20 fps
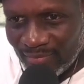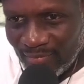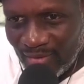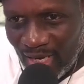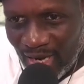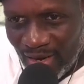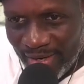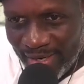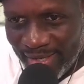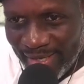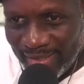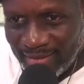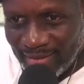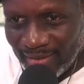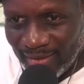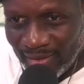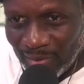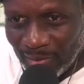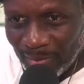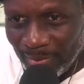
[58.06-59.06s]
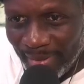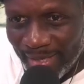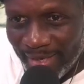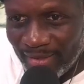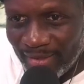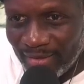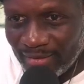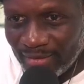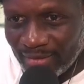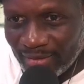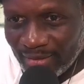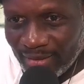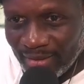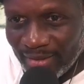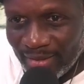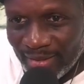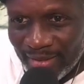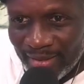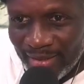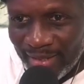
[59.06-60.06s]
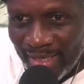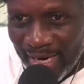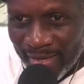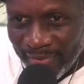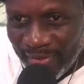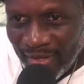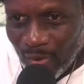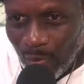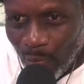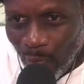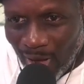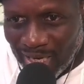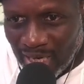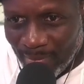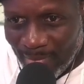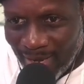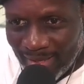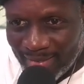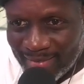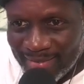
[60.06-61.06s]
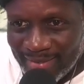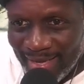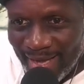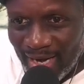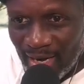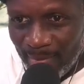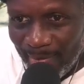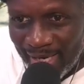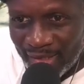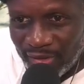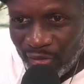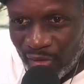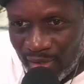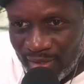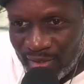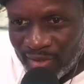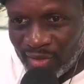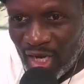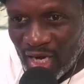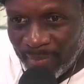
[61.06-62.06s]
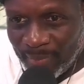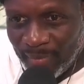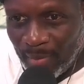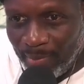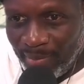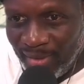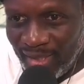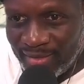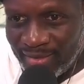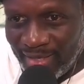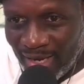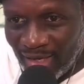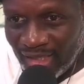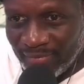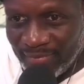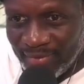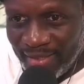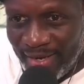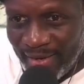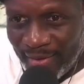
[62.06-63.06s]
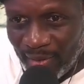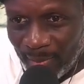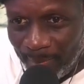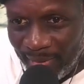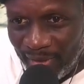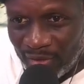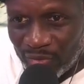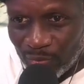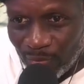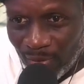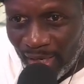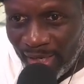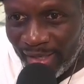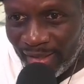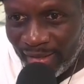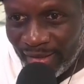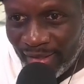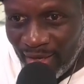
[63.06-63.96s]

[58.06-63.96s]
All right, that's a little better. And I think while I'm outside, I'm actually going to start up the beast. I don't even hear the beast running.